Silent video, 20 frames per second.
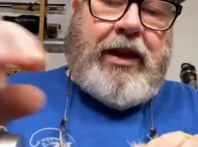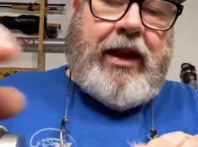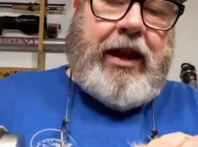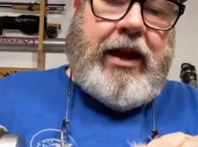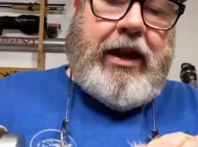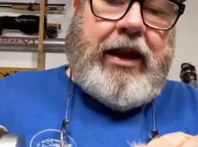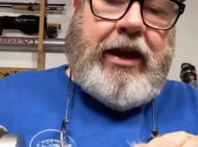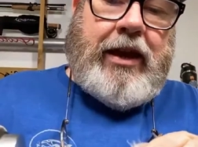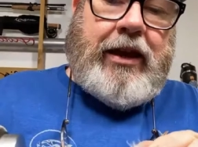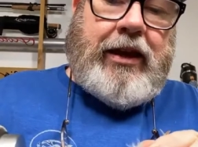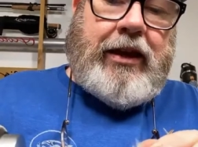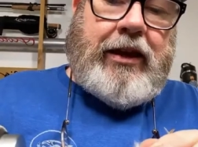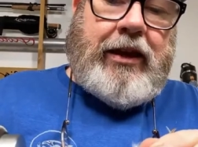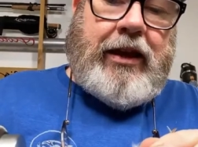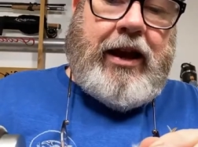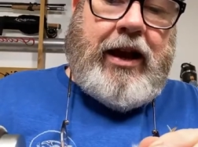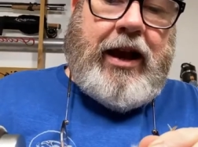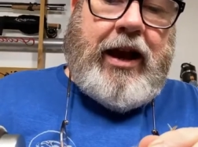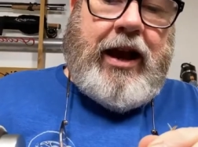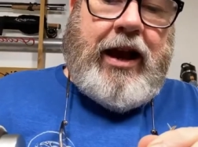
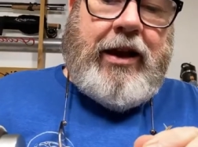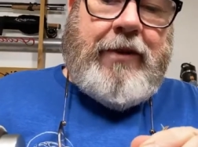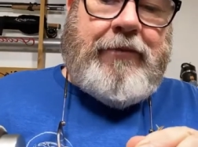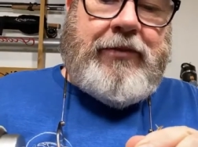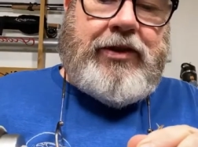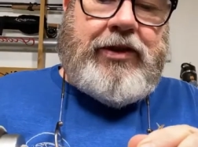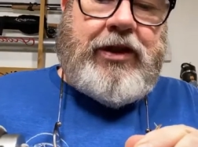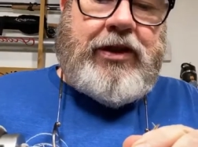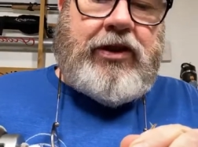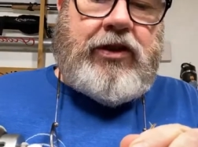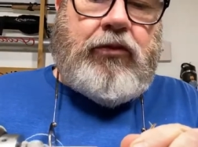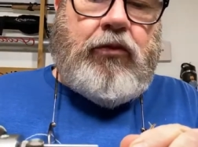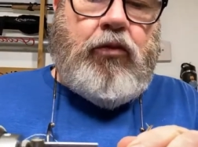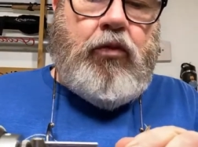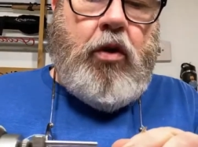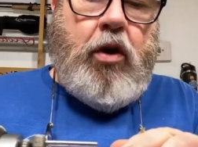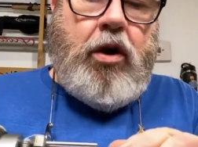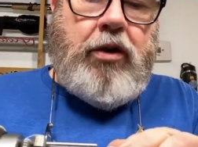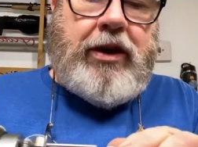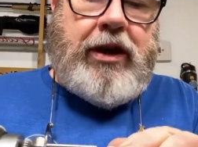And I'm just
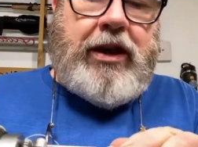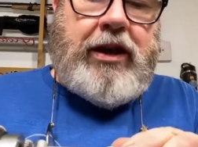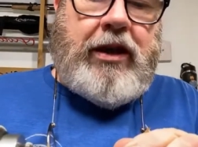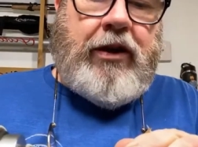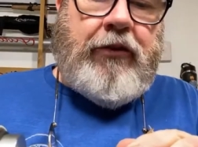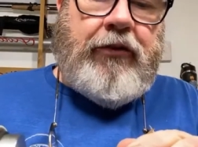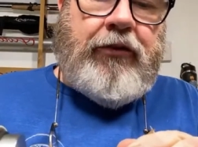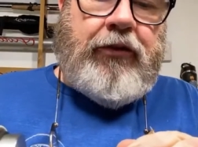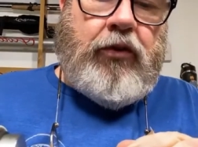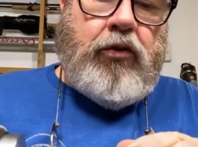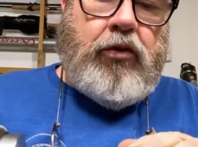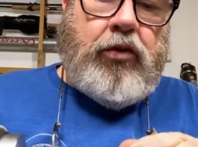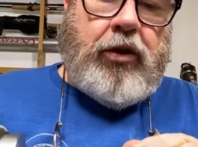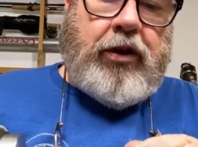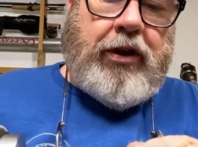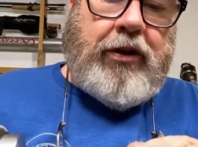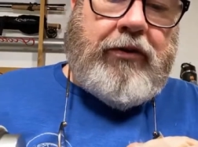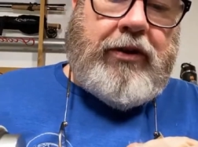walking it forward,